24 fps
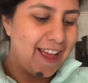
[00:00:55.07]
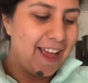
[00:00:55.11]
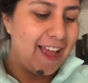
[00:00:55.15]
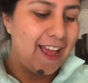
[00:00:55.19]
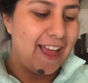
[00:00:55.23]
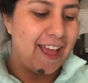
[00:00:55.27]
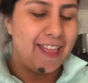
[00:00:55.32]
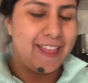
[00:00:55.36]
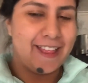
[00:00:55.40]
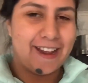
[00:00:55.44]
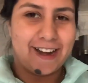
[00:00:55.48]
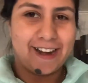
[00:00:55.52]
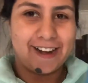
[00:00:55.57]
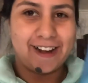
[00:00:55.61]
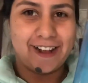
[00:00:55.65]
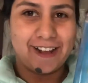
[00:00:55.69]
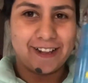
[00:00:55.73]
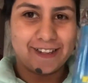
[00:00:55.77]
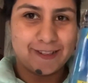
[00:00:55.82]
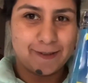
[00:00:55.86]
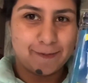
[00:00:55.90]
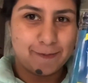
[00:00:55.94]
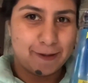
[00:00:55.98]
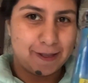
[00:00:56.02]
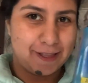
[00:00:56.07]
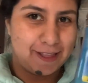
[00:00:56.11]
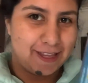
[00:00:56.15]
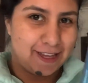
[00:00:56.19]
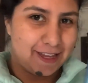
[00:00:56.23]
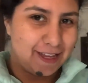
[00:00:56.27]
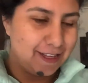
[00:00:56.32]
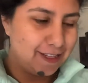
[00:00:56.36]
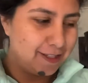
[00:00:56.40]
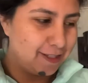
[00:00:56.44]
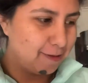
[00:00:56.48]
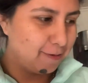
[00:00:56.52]
And then I got some of
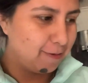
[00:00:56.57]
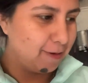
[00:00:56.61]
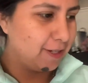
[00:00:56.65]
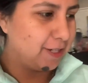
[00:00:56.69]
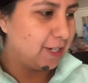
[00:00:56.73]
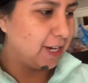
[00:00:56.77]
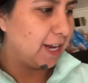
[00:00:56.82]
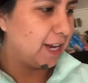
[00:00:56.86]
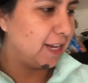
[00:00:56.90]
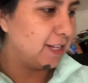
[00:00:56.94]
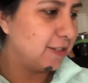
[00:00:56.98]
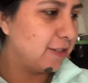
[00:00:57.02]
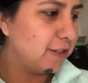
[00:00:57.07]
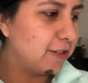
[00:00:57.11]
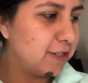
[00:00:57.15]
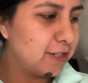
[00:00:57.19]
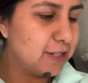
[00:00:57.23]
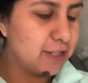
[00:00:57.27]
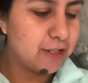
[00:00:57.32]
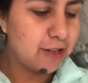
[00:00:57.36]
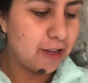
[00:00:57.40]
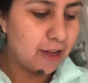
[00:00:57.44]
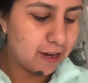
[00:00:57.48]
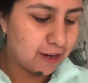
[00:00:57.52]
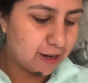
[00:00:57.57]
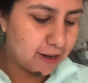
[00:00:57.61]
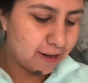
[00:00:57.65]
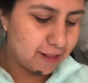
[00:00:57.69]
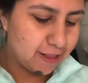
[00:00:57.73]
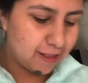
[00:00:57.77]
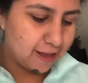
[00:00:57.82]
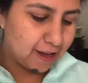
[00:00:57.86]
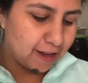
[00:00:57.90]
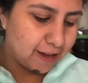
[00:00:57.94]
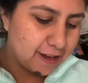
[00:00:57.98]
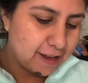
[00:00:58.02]
this, which Hazel just so I could
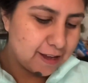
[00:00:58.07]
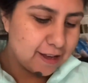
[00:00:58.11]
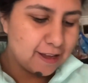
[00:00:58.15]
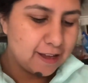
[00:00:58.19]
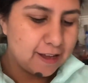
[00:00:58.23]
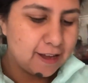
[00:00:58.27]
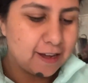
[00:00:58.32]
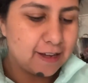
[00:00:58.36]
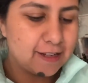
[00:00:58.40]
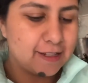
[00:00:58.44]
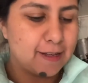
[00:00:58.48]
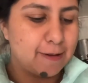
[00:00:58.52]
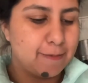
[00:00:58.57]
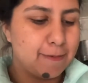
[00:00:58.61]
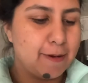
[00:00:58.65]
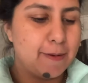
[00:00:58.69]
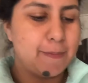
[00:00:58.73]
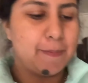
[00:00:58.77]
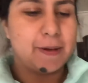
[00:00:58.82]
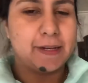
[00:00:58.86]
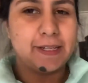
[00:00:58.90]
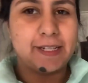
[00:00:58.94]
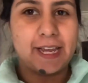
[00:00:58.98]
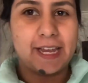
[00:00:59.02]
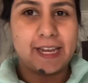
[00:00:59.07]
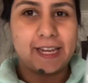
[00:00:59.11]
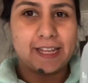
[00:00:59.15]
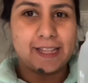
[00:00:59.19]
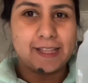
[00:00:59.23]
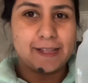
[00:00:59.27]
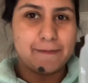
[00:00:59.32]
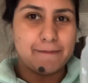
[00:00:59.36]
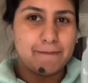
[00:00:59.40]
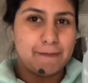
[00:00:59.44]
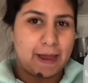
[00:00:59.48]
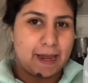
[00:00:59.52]
So I'm gonna be taking
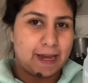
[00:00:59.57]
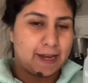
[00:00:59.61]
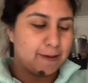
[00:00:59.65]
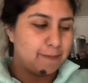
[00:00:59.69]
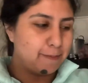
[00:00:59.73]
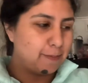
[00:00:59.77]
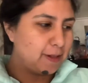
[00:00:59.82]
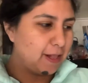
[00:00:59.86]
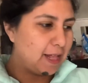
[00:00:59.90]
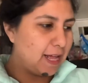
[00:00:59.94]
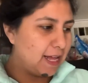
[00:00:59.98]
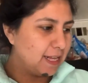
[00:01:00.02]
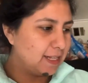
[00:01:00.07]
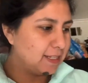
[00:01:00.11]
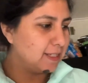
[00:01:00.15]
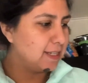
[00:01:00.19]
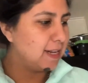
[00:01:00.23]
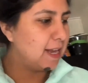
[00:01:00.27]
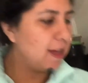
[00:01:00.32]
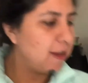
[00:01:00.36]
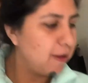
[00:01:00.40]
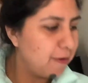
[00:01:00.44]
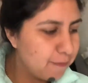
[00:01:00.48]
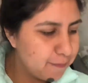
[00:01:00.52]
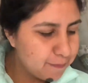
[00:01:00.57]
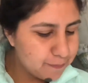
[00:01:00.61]
the makeup class now.